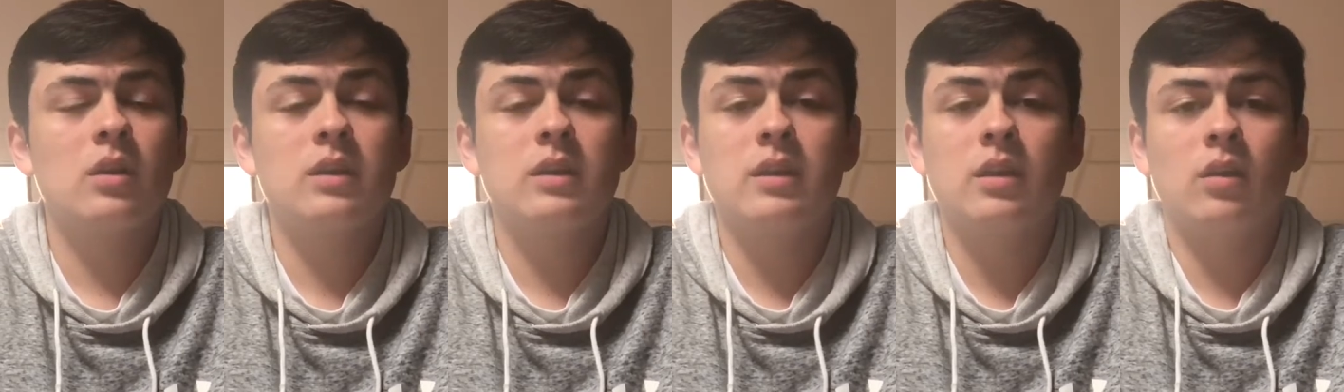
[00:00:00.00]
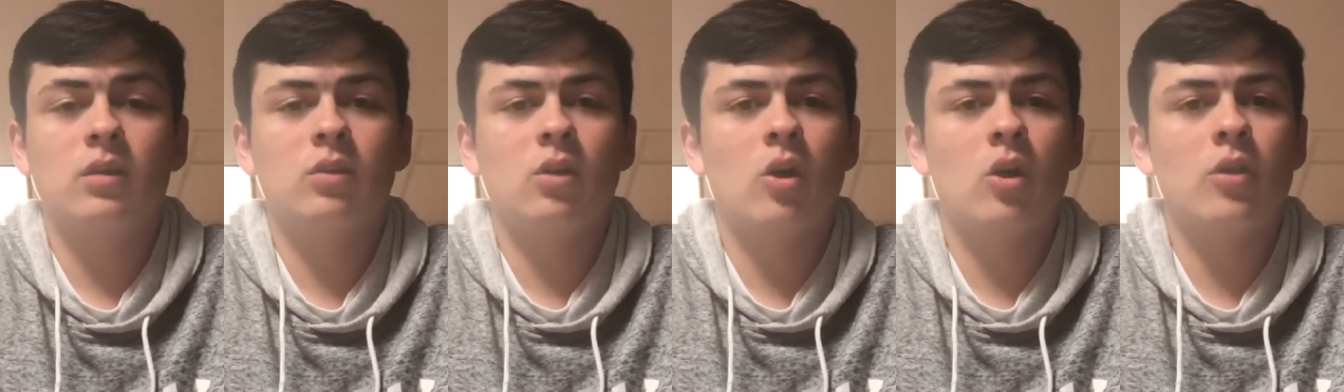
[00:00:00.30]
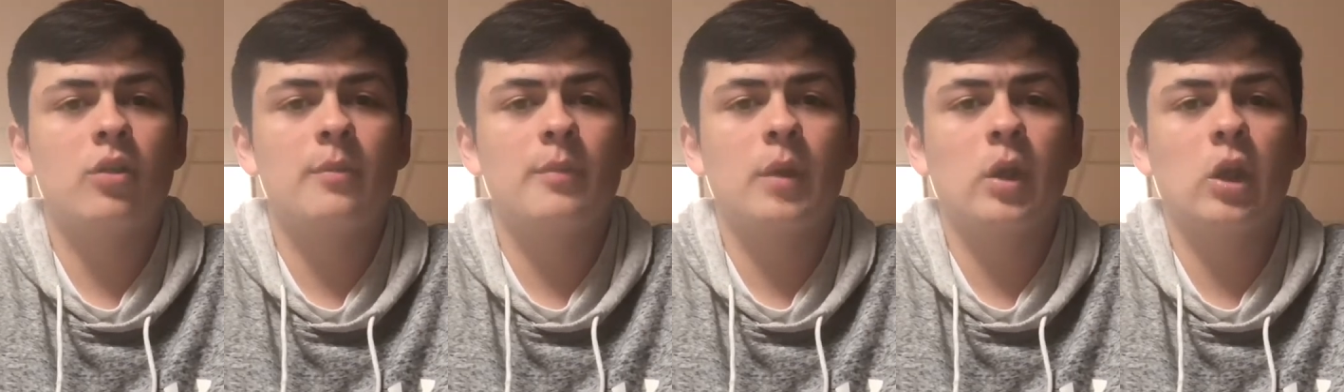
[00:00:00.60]
Kill all
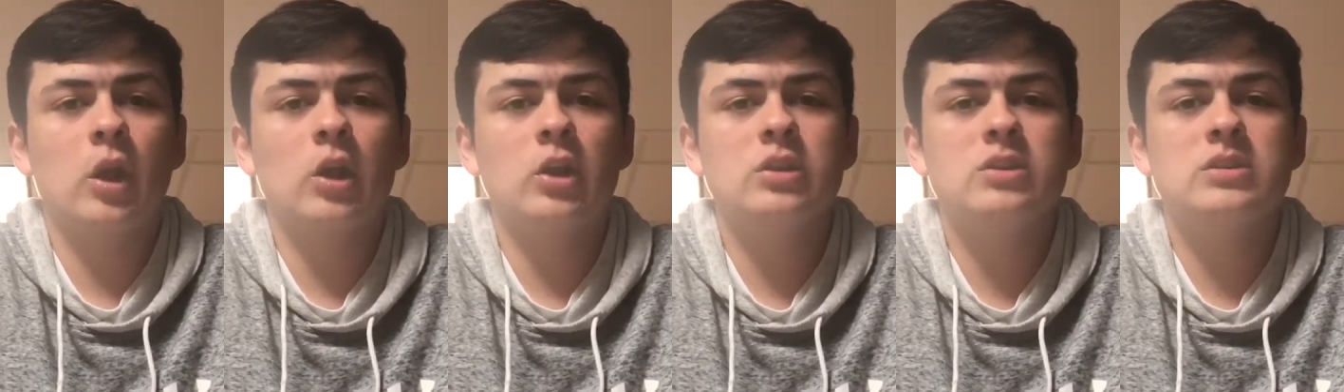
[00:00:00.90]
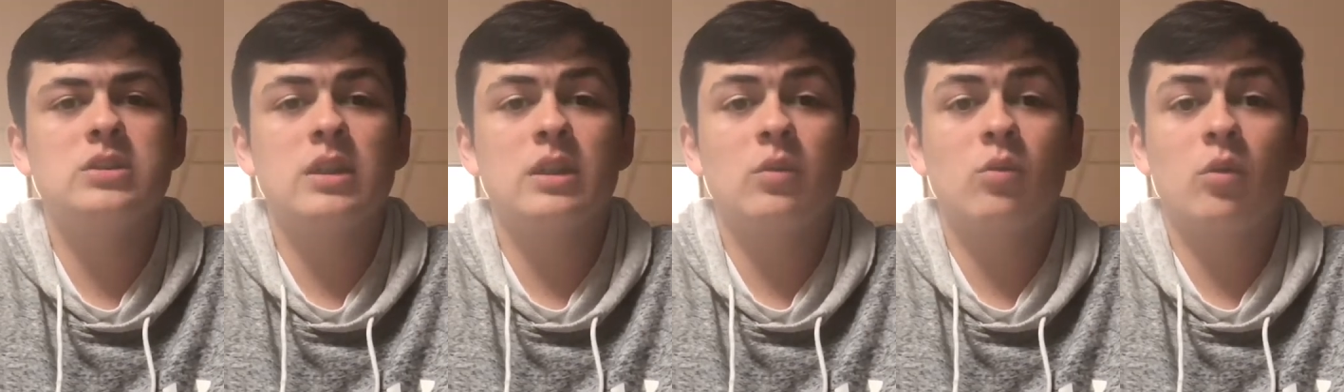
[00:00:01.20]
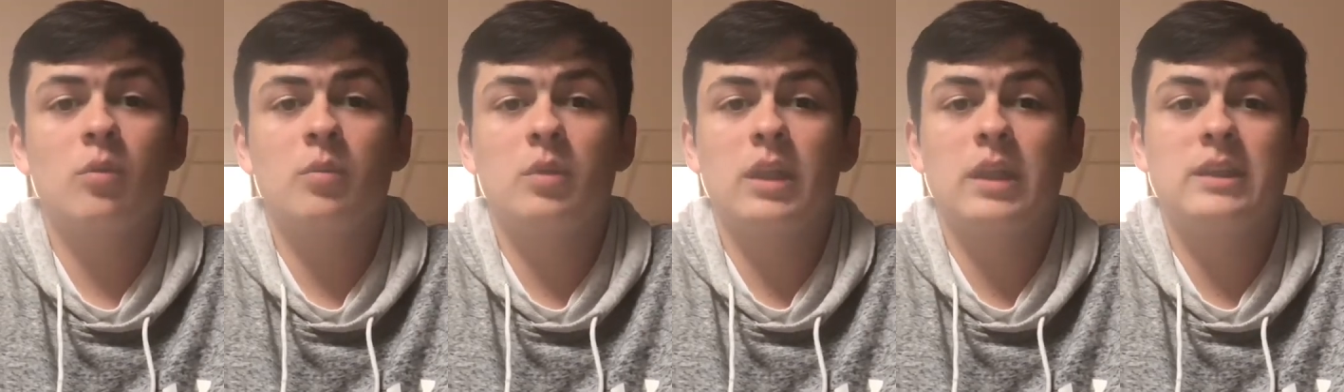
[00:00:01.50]
the birds and
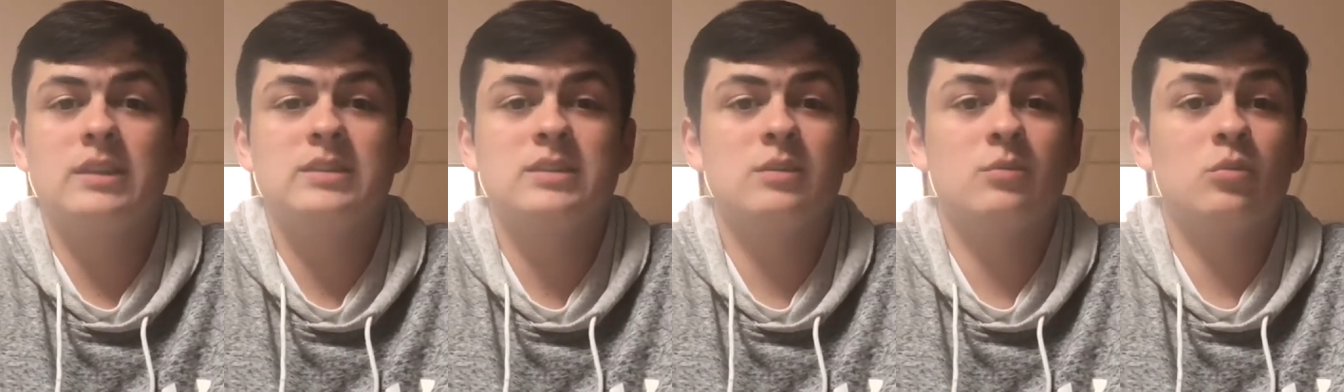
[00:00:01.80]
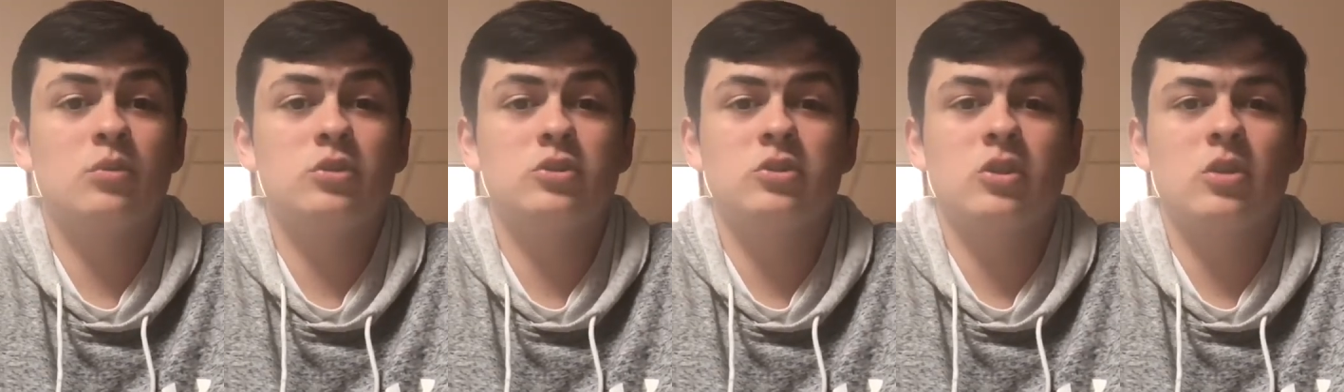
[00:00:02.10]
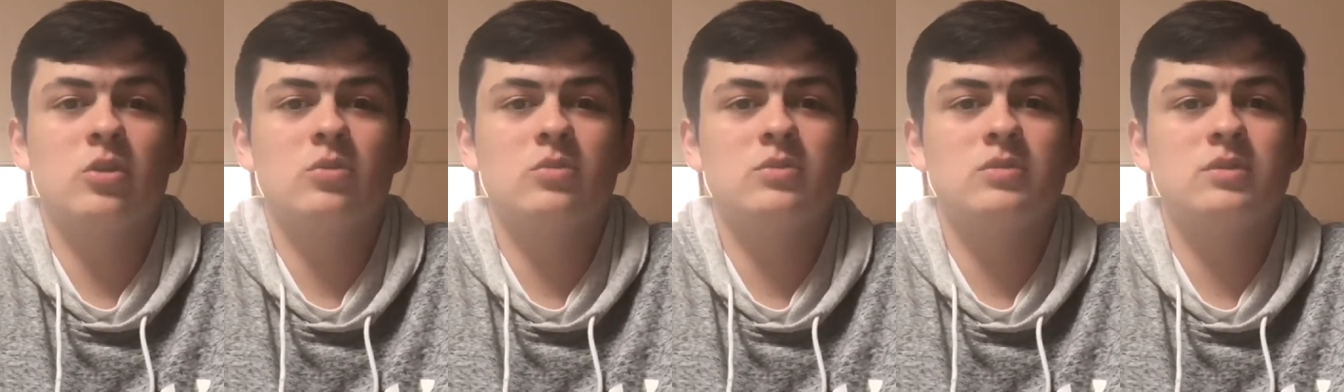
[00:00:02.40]
replace them with
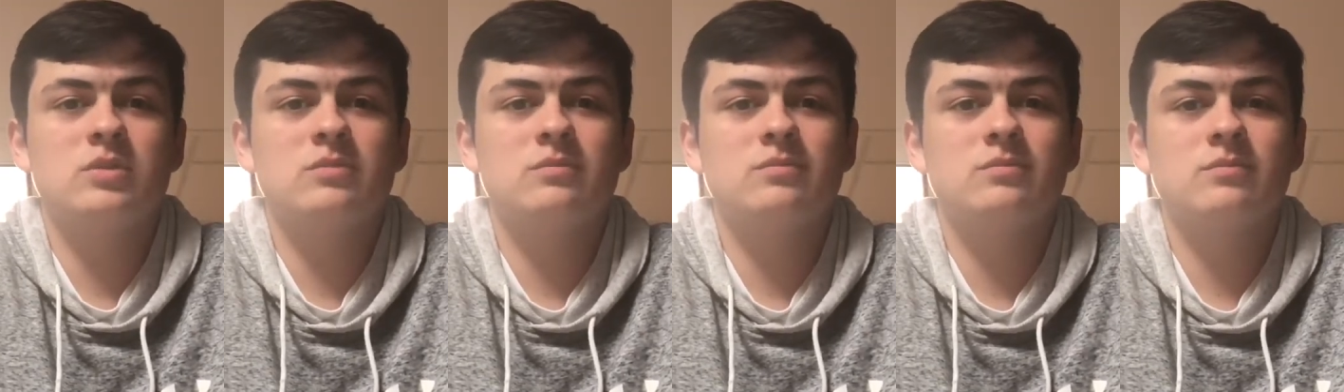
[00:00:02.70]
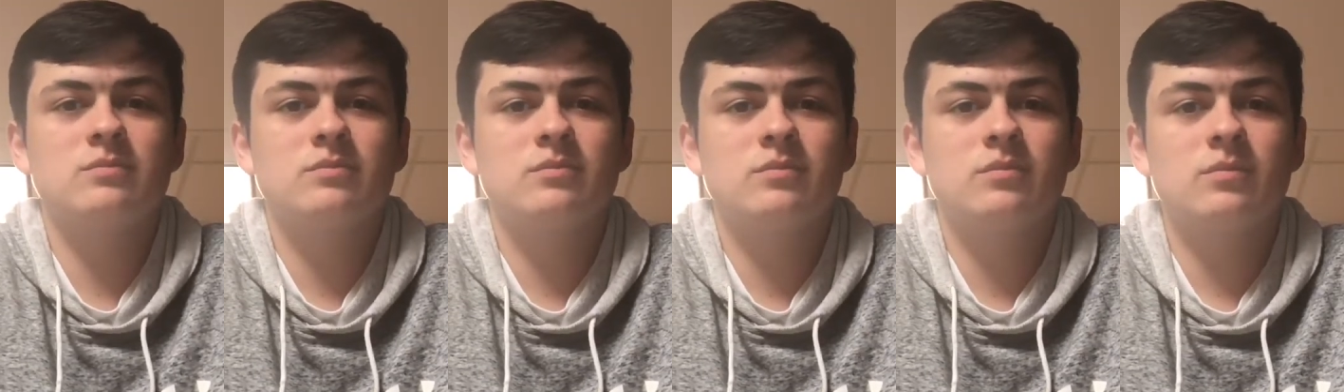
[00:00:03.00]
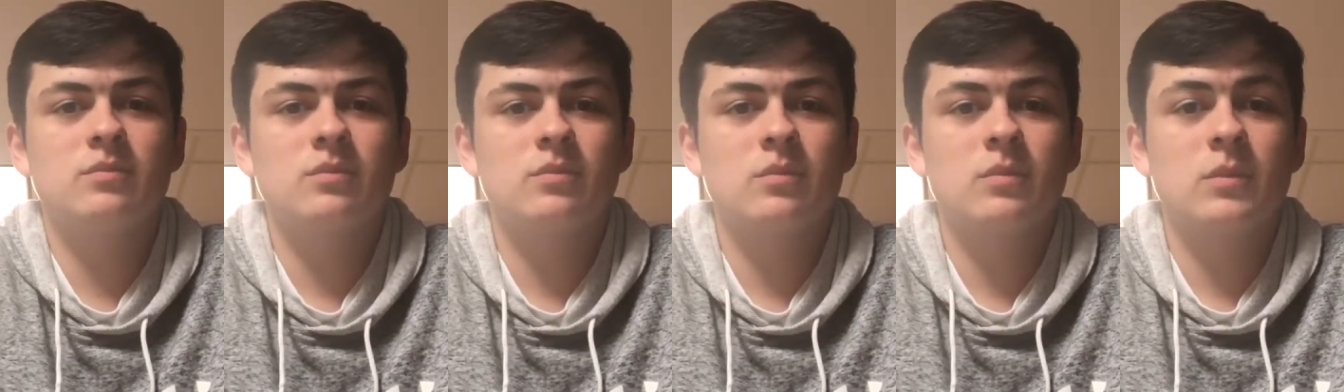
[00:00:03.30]
drones.
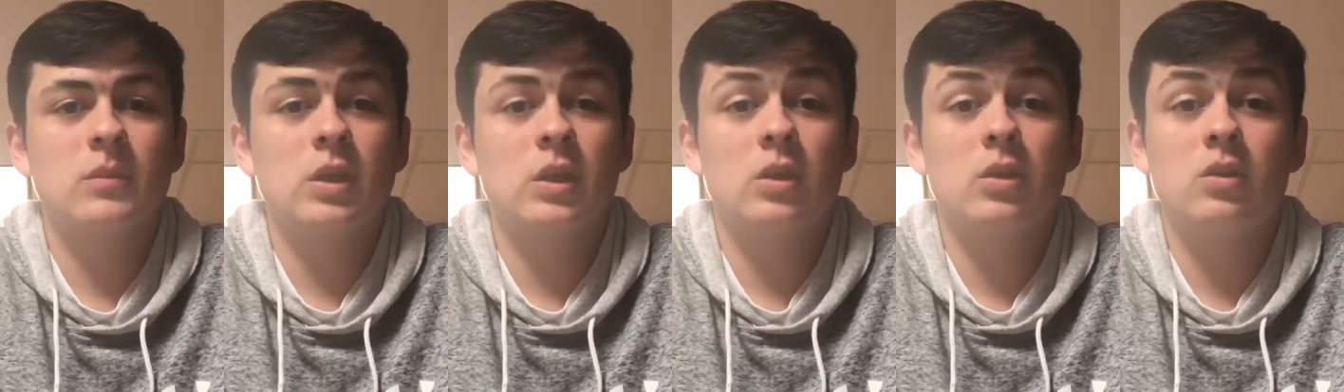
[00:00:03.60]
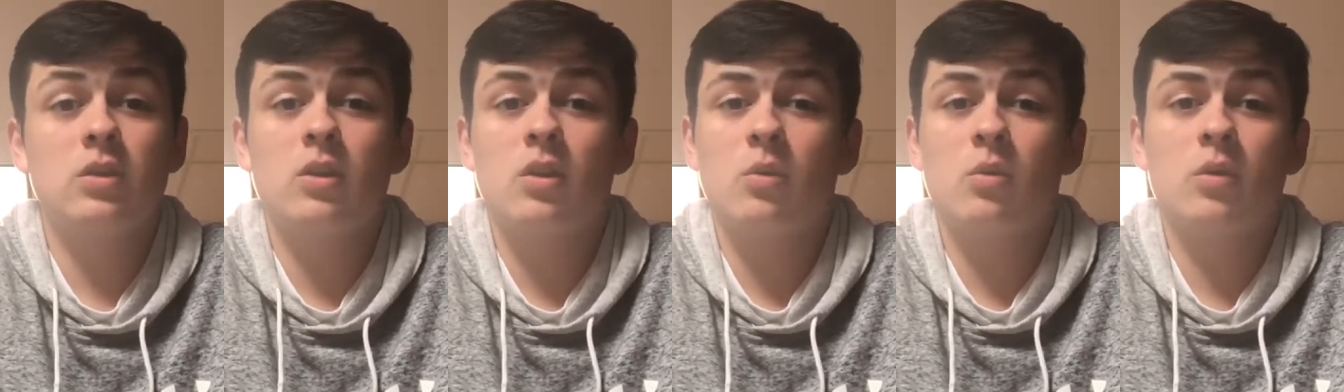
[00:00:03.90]
No